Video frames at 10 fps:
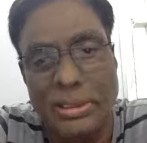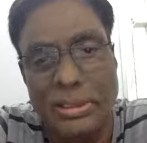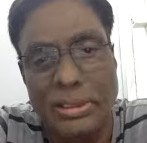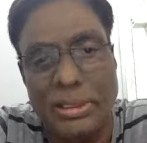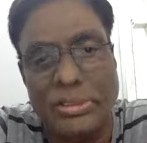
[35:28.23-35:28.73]

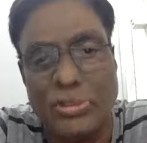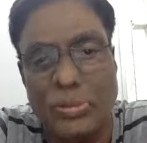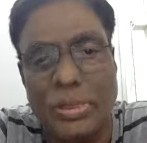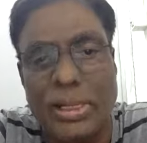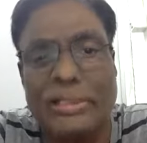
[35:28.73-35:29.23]
In so
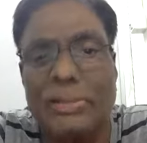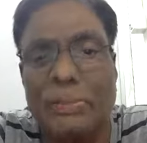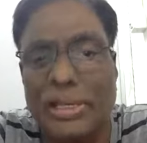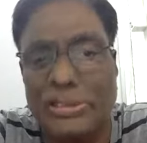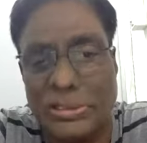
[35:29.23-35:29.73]
many other
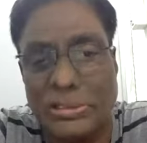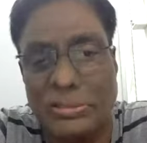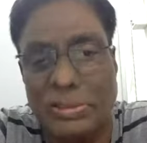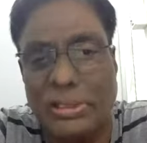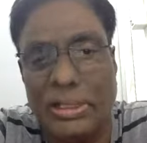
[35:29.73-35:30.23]
places,
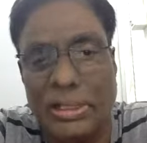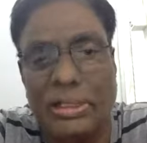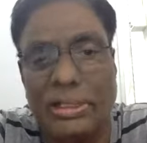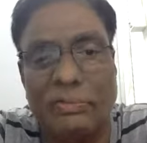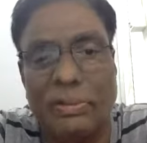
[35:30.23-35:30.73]
beta
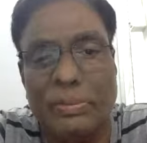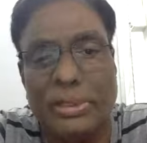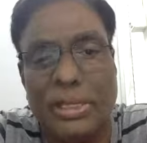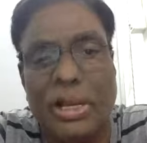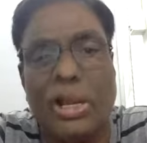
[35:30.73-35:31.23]
alanine will be
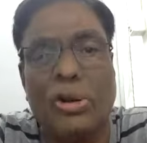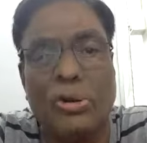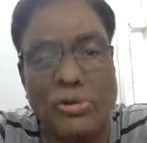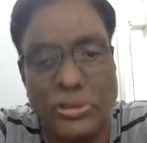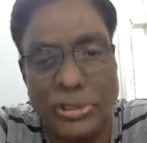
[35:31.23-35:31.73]
there.
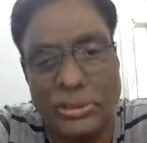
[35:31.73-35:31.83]
Carnosine.